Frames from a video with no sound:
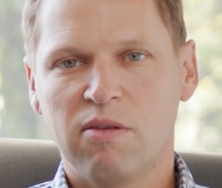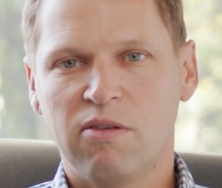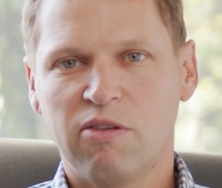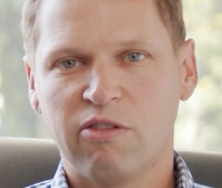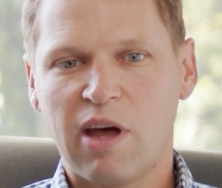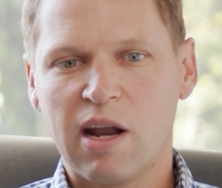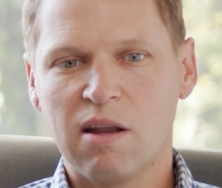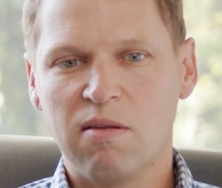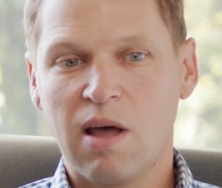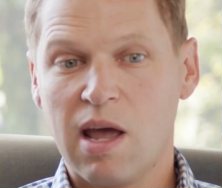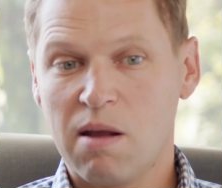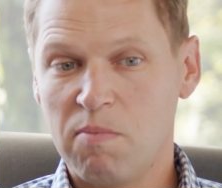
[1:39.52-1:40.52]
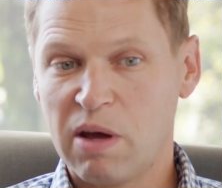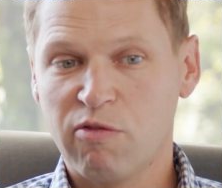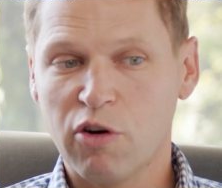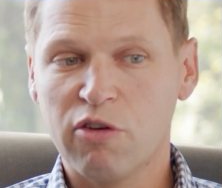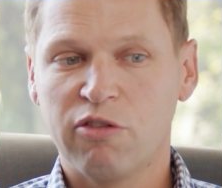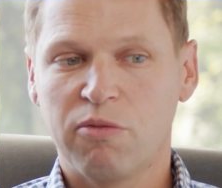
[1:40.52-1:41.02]
decided I had my
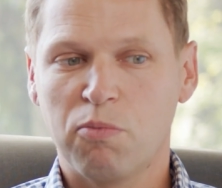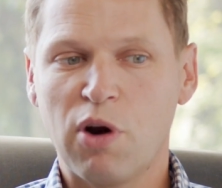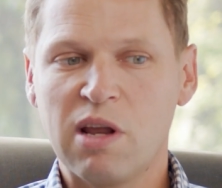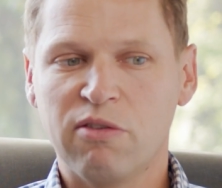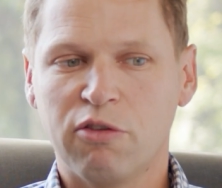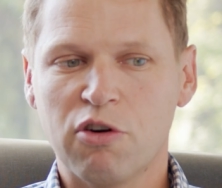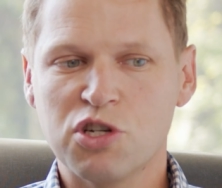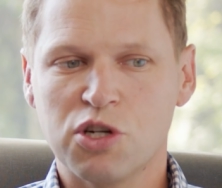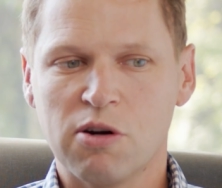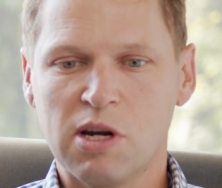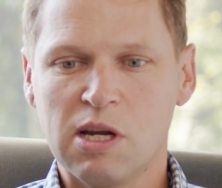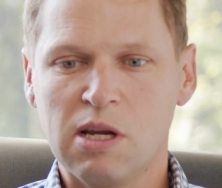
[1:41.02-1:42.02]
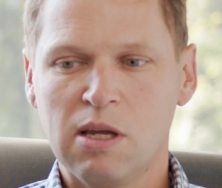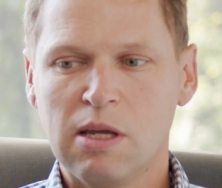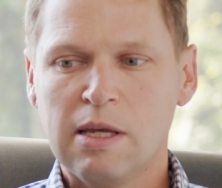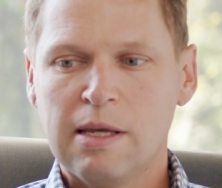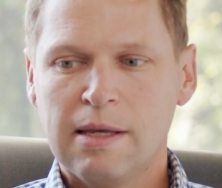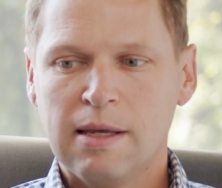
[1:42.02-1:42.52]
first brain surgery.
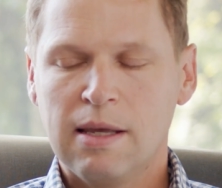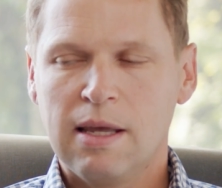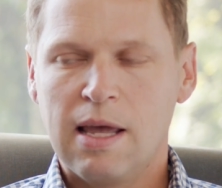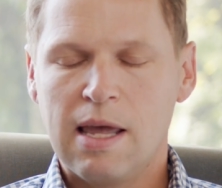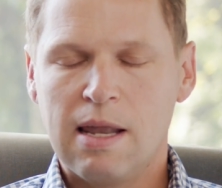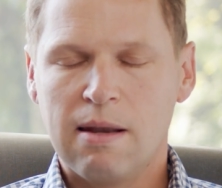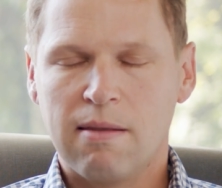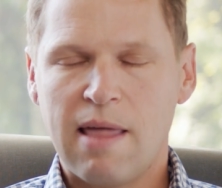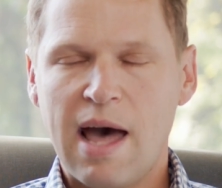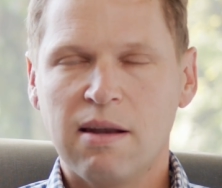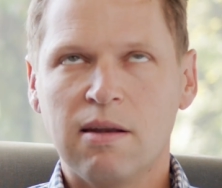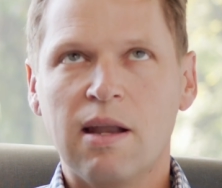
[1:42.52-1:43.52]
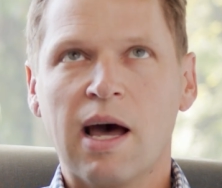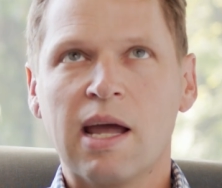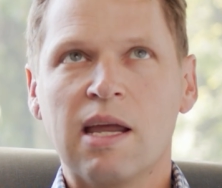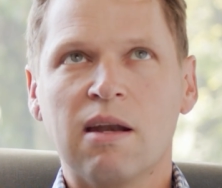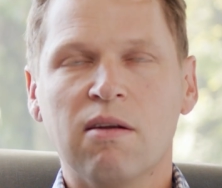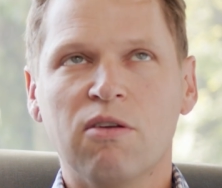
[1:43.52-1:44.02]
And that
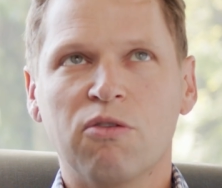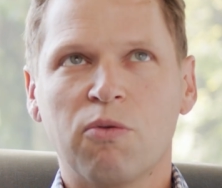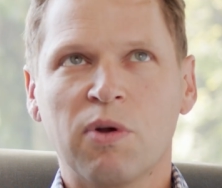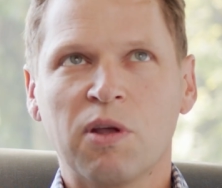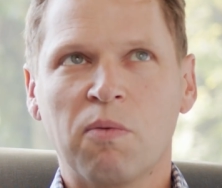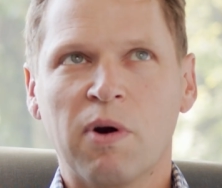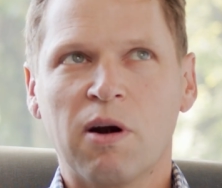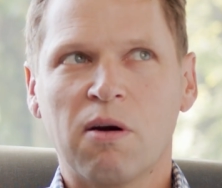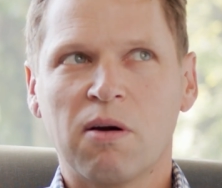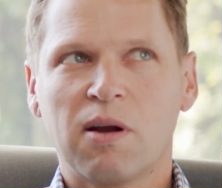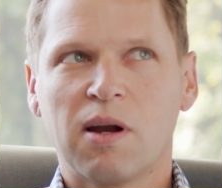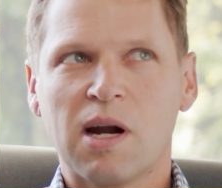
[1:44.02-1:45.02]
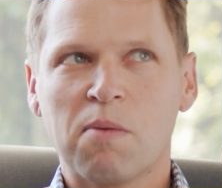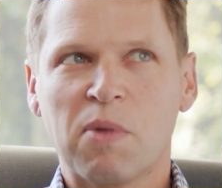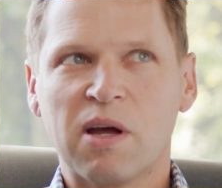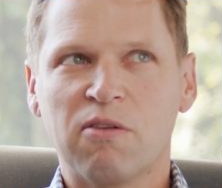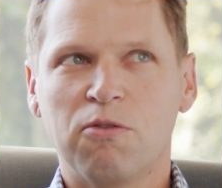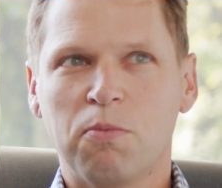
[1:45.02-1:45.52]
night is really where kind of
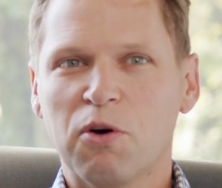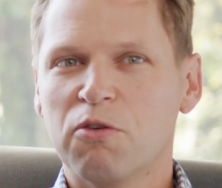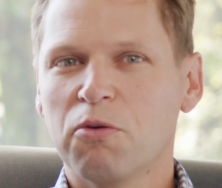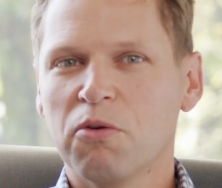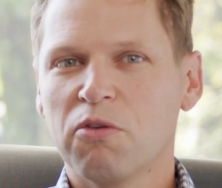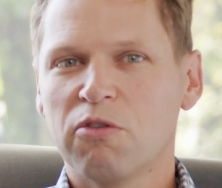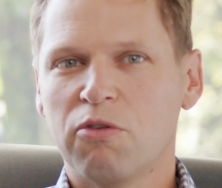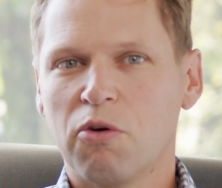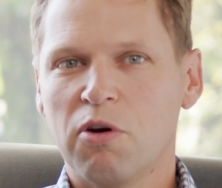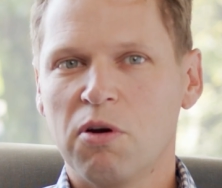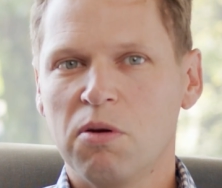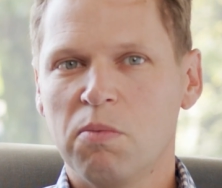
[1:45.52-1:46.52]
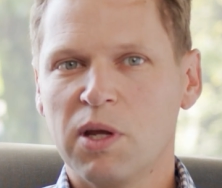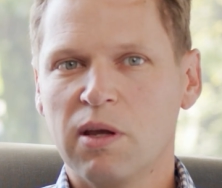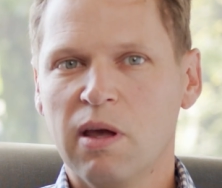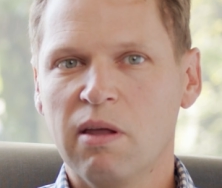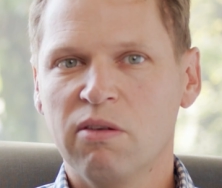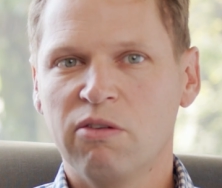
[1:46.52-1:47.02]
my spiritual story
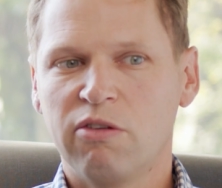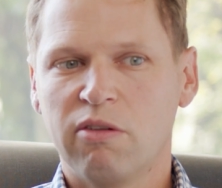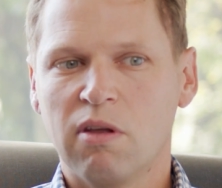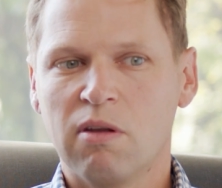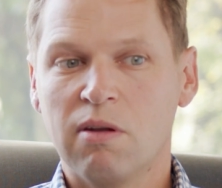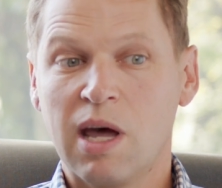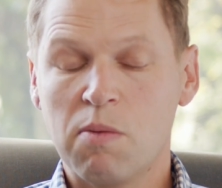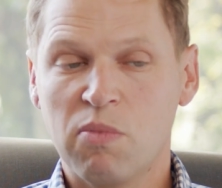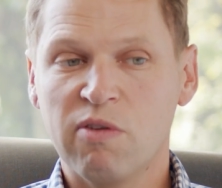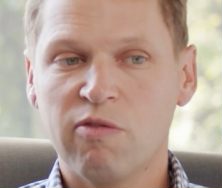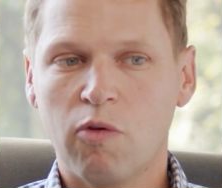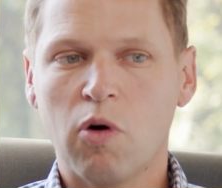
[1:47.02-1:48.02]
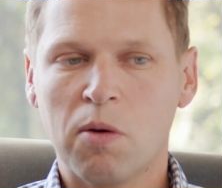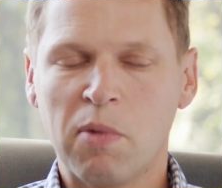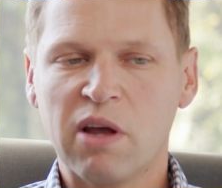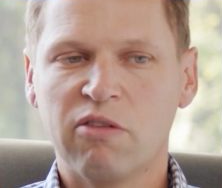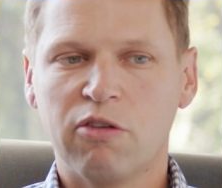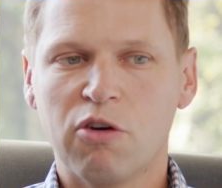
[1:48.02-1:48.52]
begins. The night before
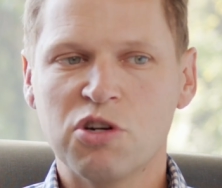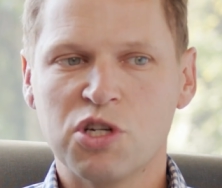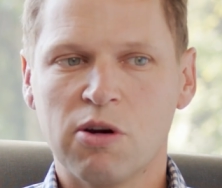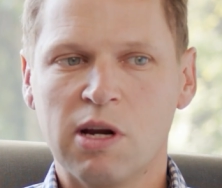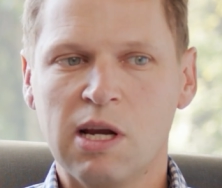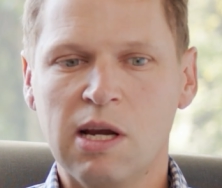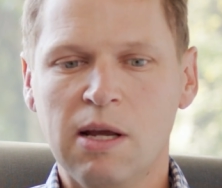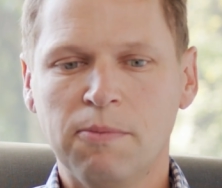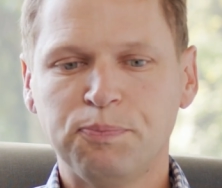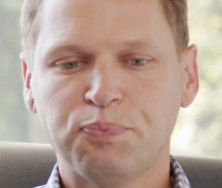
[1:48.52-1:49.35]
my surgery,